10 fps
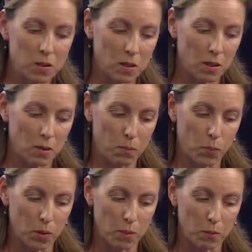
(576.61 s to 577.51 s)
a
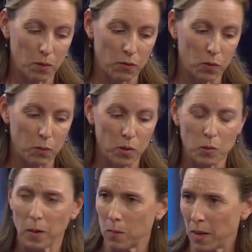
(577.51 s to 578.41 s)
board member for
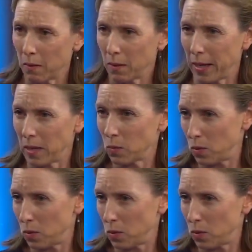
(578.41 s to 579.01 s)
Postpartum Health Alliance,